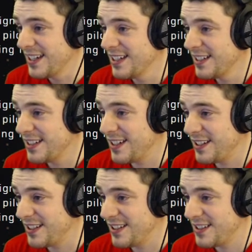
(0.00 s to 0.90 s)

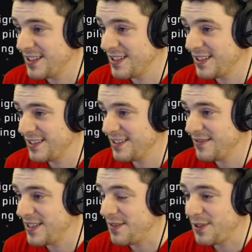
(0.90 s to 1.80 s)

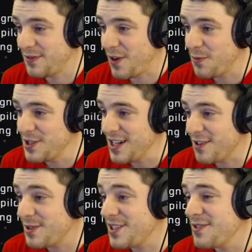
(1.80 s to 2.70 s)
level of OpenGL,
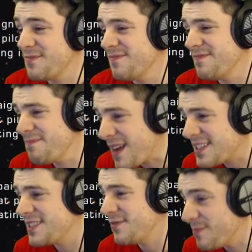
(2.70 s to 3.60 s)
which is a
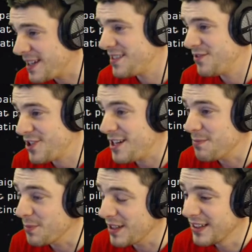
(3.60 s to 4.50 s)
massive, massive shame. But